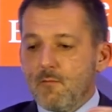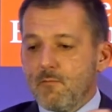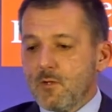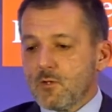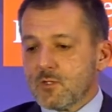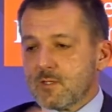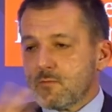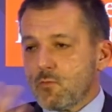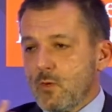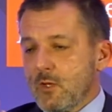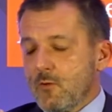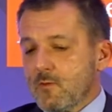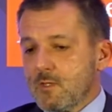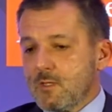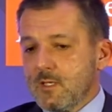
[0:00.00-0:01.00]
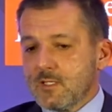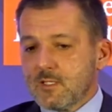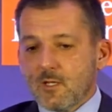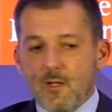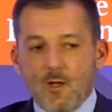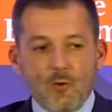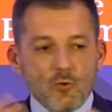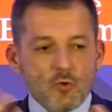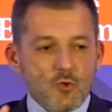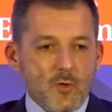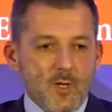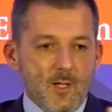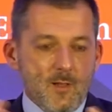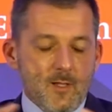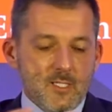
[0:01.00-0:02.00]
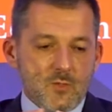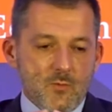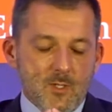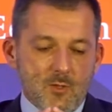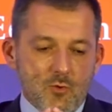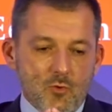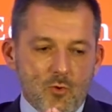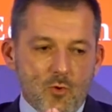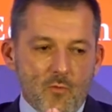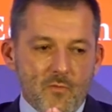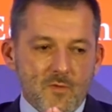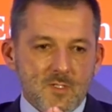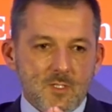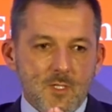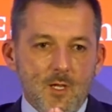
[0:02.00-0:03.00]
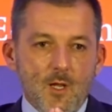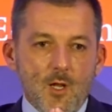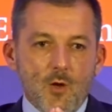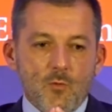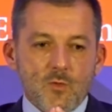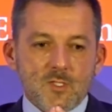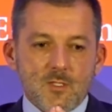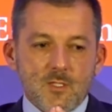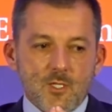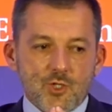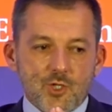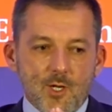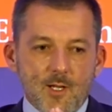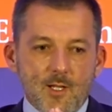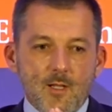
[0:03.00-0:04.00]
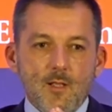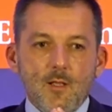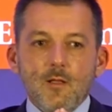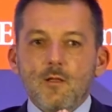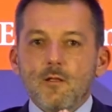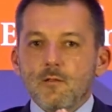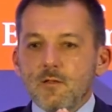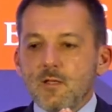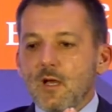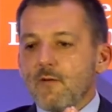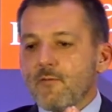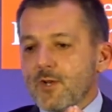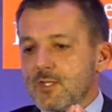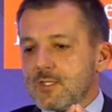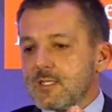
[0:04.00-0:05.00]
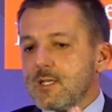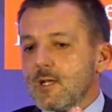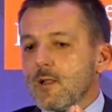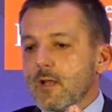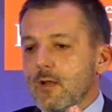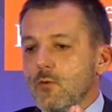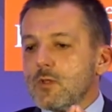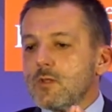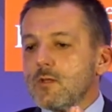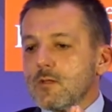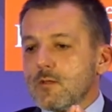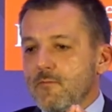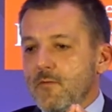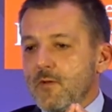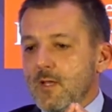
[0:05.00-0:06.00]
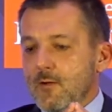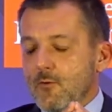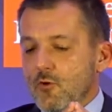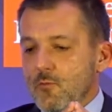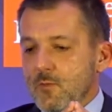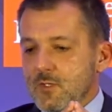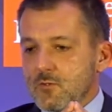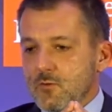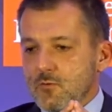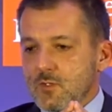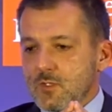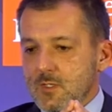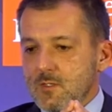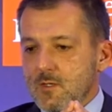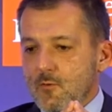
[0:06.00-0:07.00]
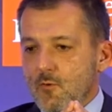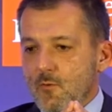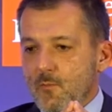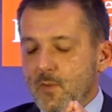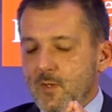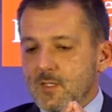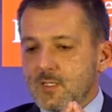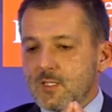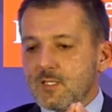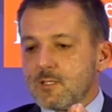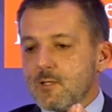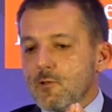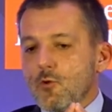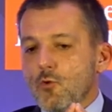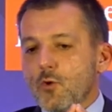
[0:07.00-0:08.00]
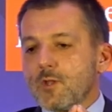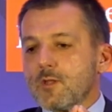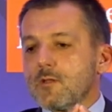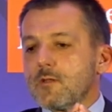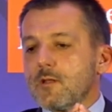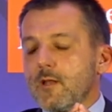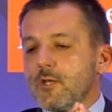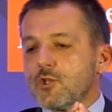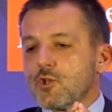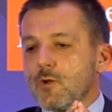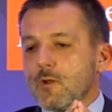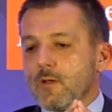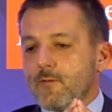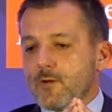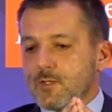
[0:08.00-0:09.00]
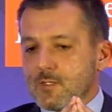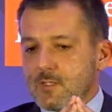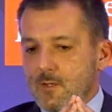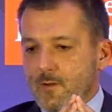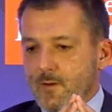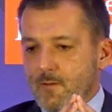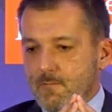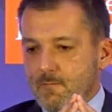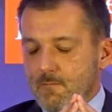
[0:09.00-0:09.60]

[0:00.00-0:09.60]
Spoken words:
Because one of the things that I also realized when I took office was that actually the average salary within the free economic zones in the companies is lower than the national average salary